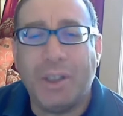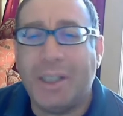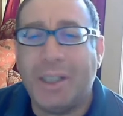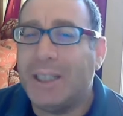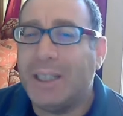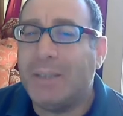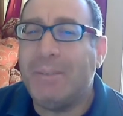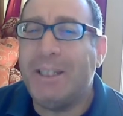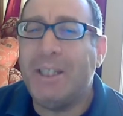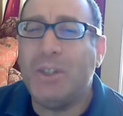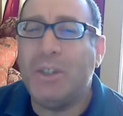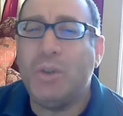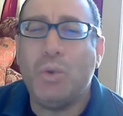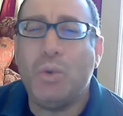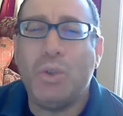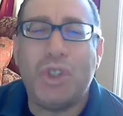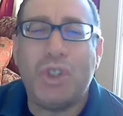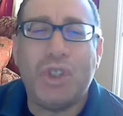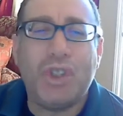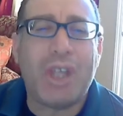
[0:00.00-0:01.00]
It means you
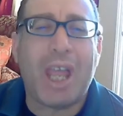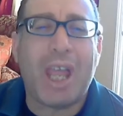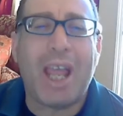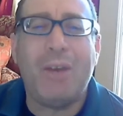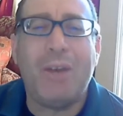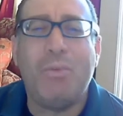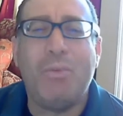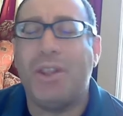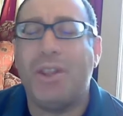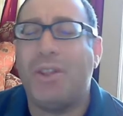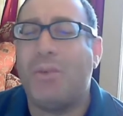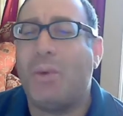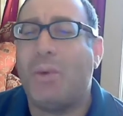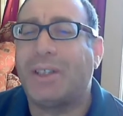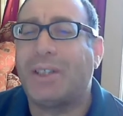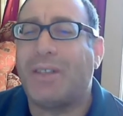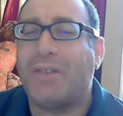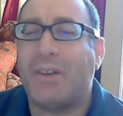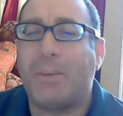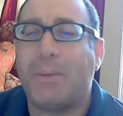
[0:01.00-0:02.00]
sell with
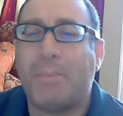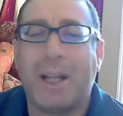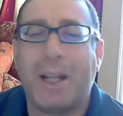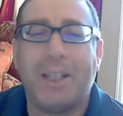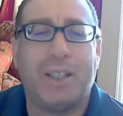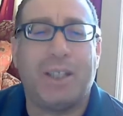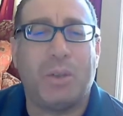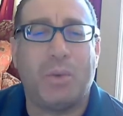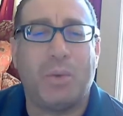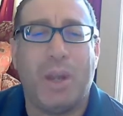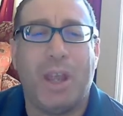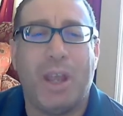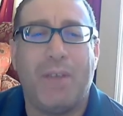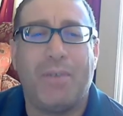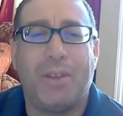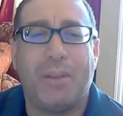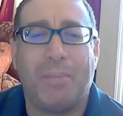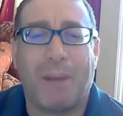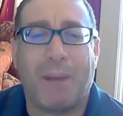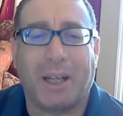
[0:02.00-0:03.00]
whatever price that you have
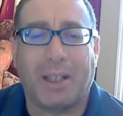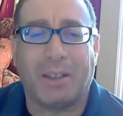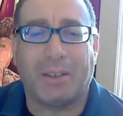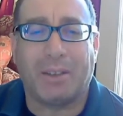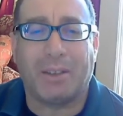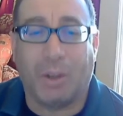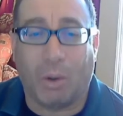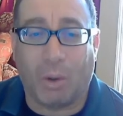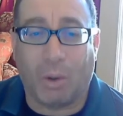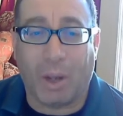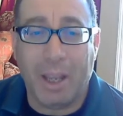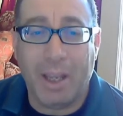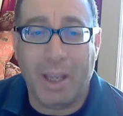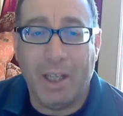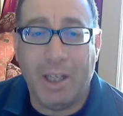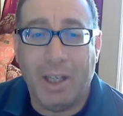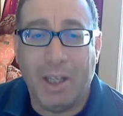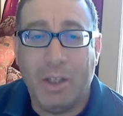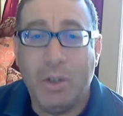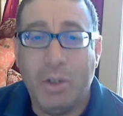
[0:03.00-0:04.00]
in the market. Okay,
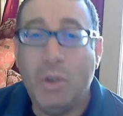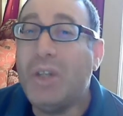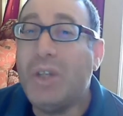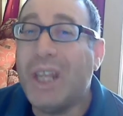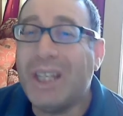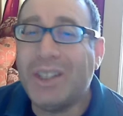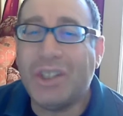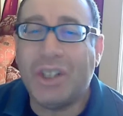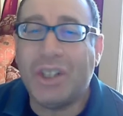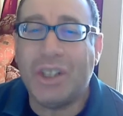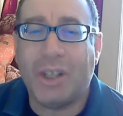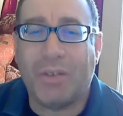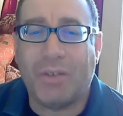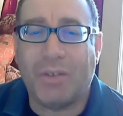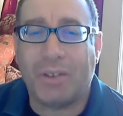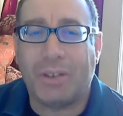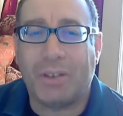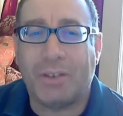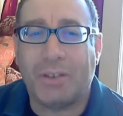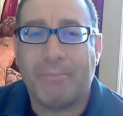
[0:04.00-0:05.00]
you get rid of
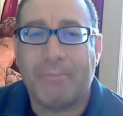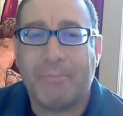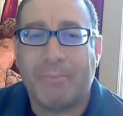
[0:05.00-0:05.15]
it.